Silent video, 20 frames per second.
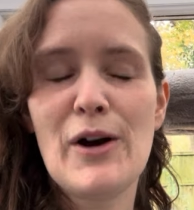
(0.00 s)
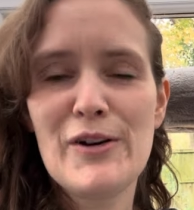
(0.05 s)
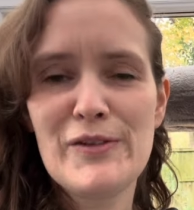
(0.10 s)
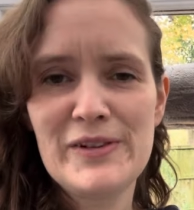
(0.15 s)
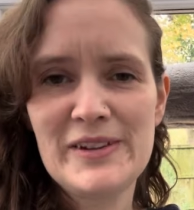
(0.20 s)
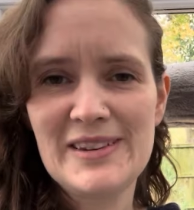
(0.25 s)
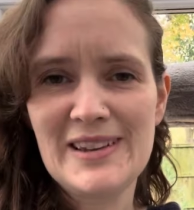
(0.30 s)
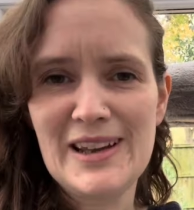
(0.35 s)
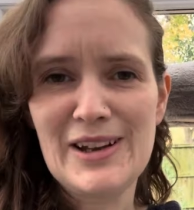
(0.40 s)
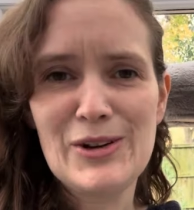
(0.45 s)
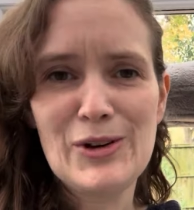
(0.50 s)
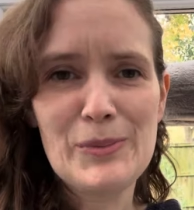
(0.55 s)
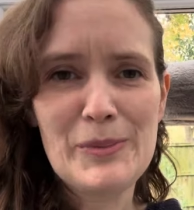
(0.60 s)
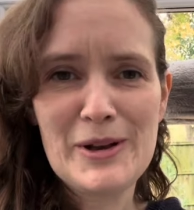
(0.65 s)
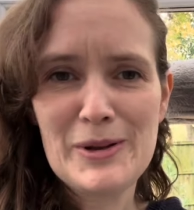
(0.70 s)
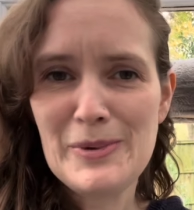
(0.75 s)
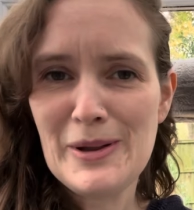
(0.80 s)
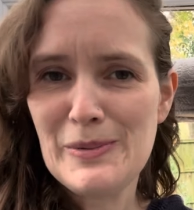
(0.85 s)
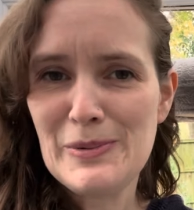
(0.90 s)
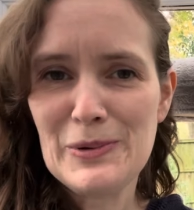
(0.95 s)
obviously, not
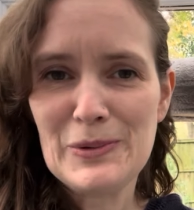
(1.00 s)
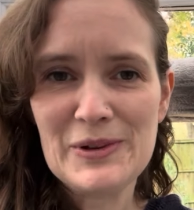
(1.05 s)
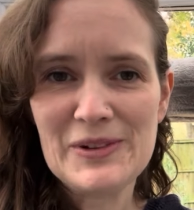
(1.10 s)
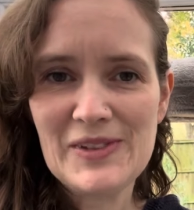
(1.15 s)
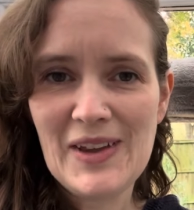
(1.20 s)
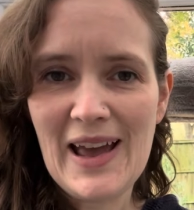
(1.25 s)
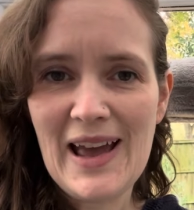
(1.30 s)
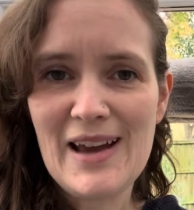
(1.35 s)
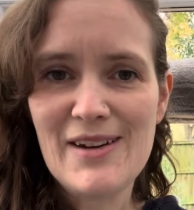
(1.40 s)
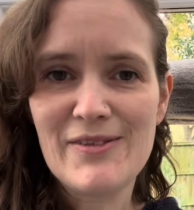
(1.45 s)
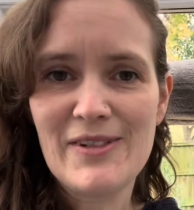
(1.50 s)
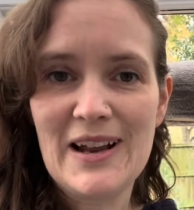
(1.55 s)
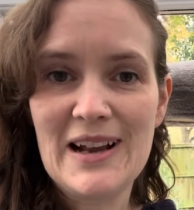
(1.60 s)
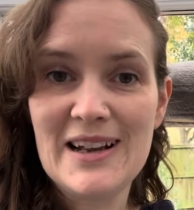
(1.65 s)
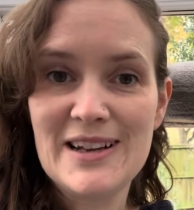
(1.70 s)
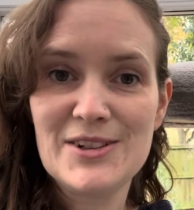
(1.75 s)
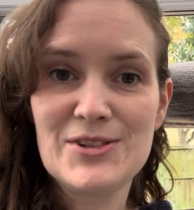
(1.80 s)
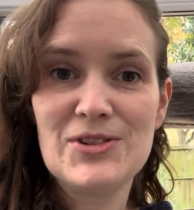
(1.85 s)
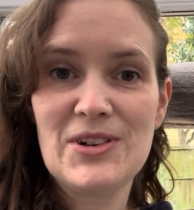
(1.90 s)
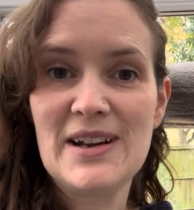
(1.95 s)
many people want to have a
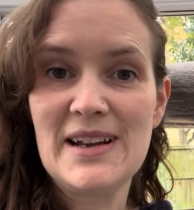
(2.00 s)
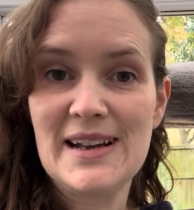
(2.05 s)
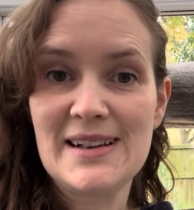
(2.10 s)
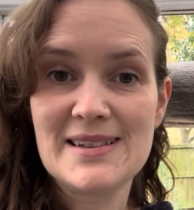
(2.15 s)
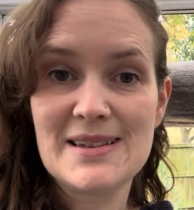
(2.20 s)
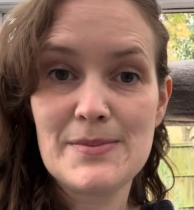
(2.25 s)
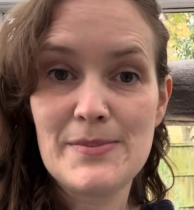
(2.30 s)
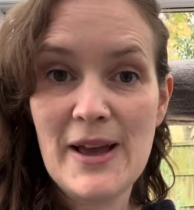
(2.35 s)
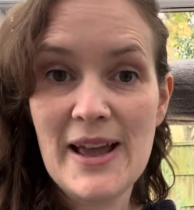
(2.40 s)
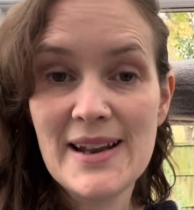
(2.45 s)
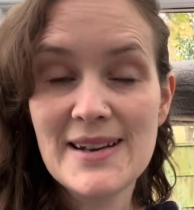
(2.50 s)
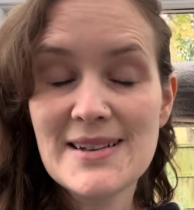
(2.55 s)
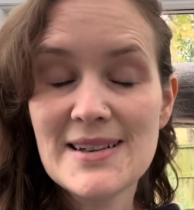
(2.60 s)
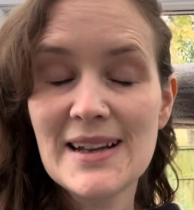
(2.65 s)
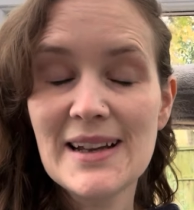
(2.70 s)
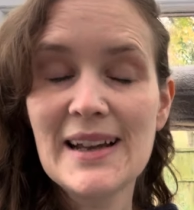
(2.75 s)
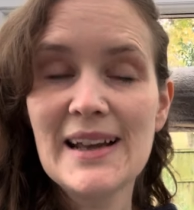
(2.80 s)
litter tray next to the bed.